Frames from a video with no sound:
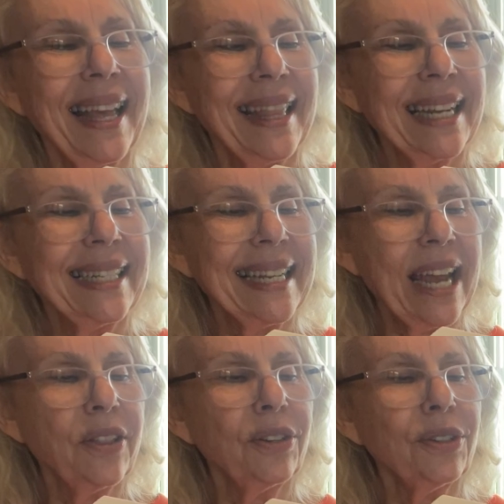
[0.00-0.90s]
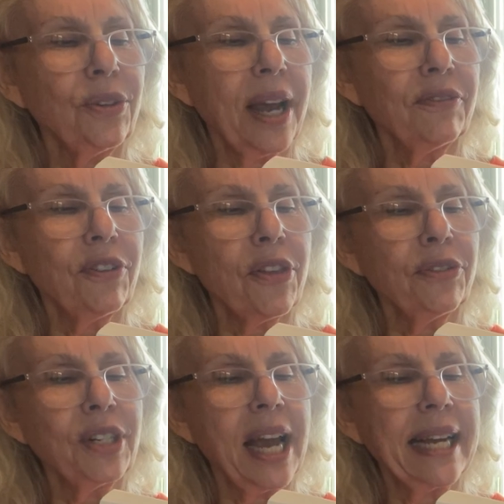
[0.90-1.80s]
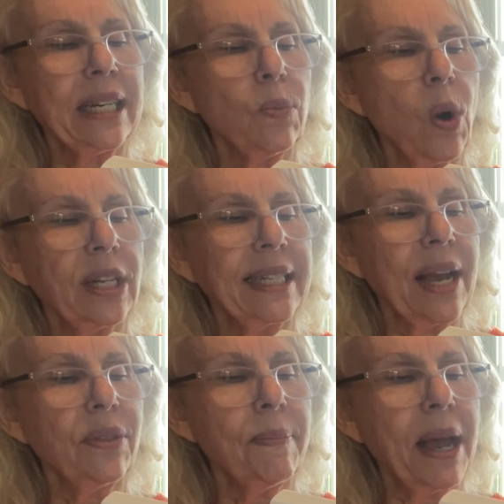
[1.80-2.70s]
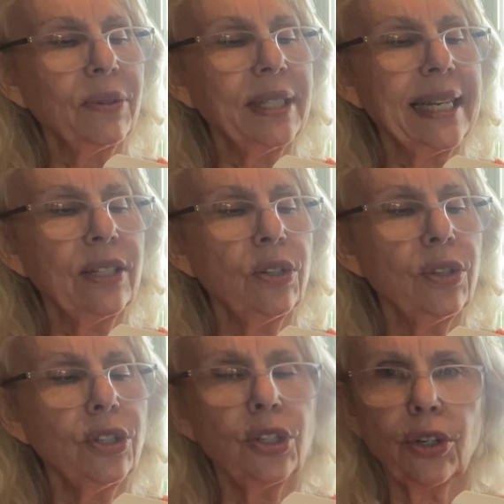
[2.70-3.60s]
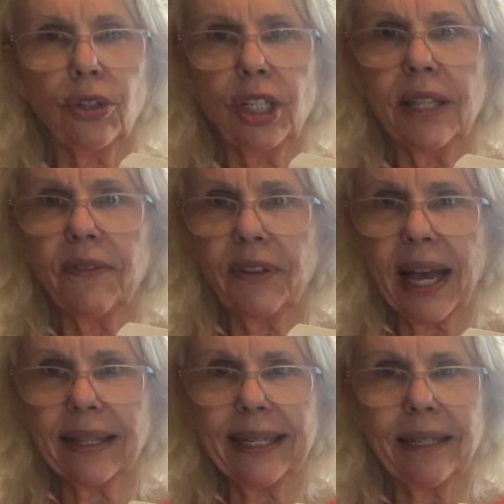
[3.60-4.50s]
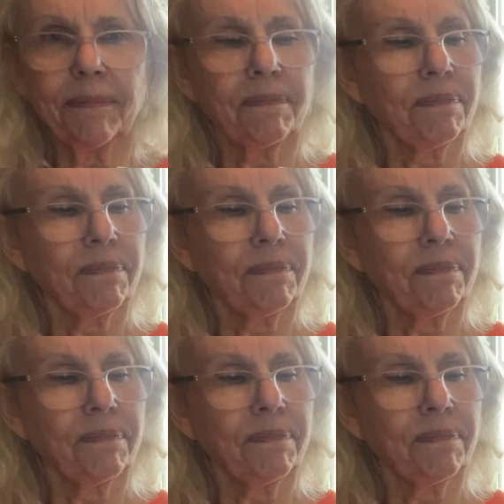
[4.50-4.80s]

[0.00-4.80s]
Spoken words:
Then together, Grandfather and Heidi walked down the mountain into the church in the valley.